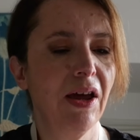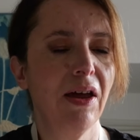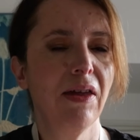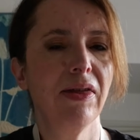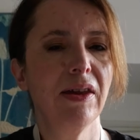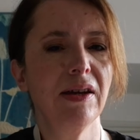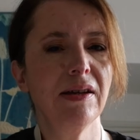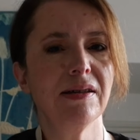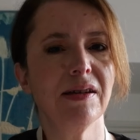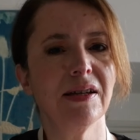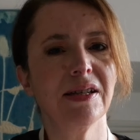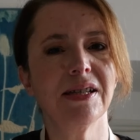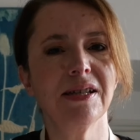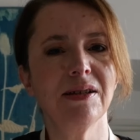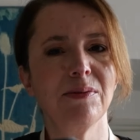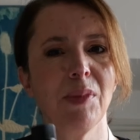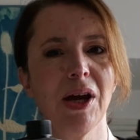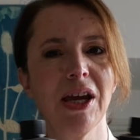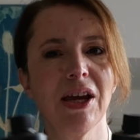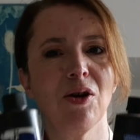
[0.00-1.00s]
This I did
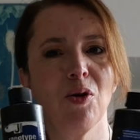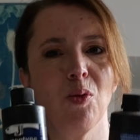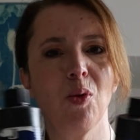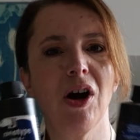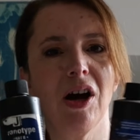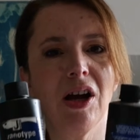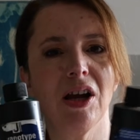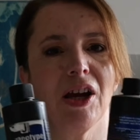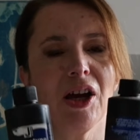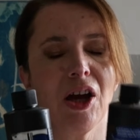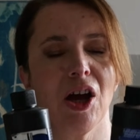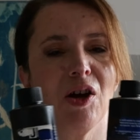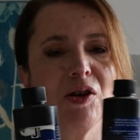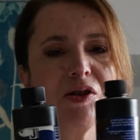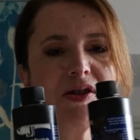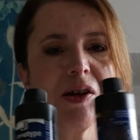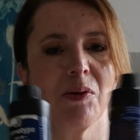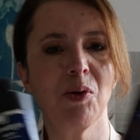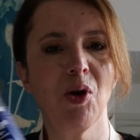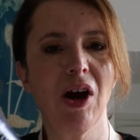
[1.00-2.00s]
make a while ago,
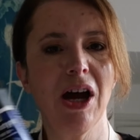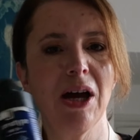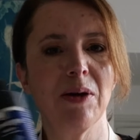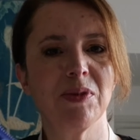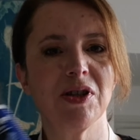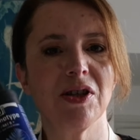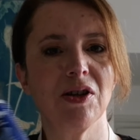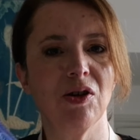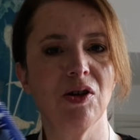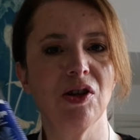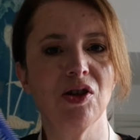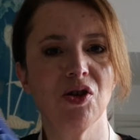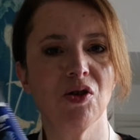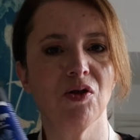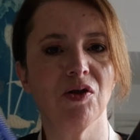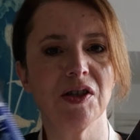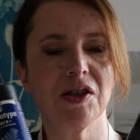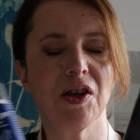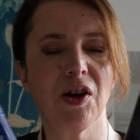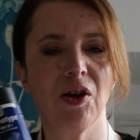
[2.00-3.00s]
so I'm not absolutely sure
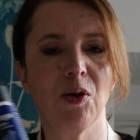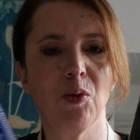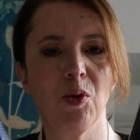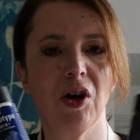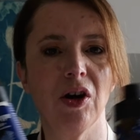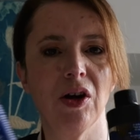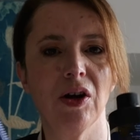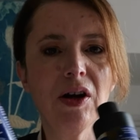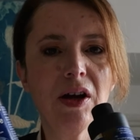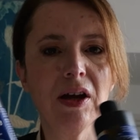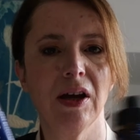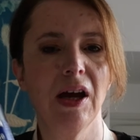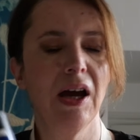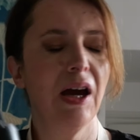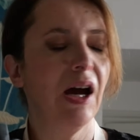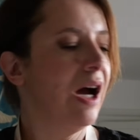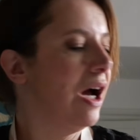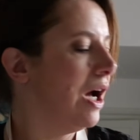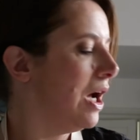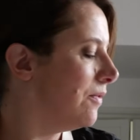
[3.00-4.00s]
it's going to work.
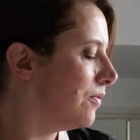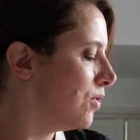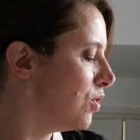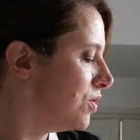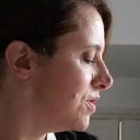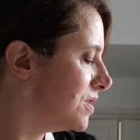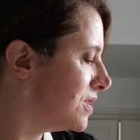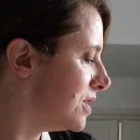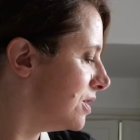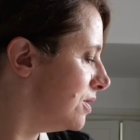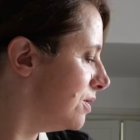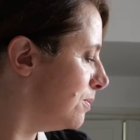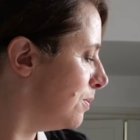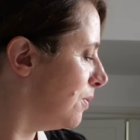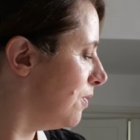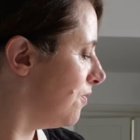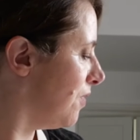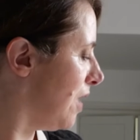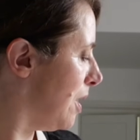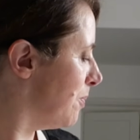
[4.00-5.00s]
I've got some
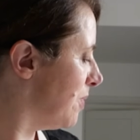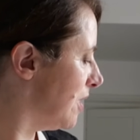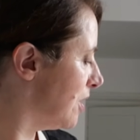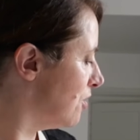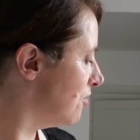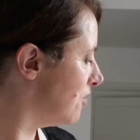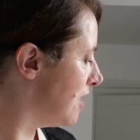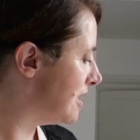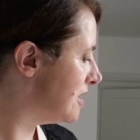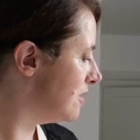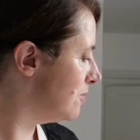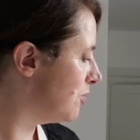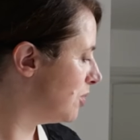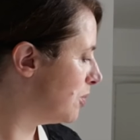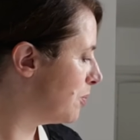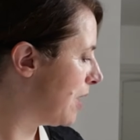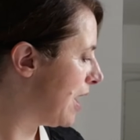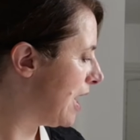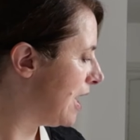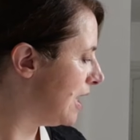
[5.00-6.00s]
fabric already
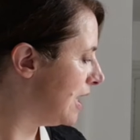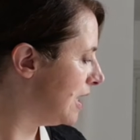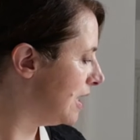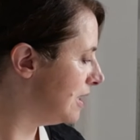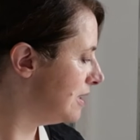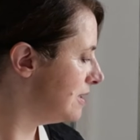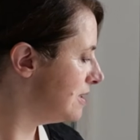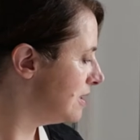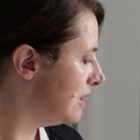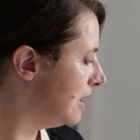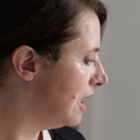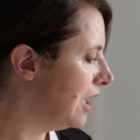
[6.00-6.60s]
prepared.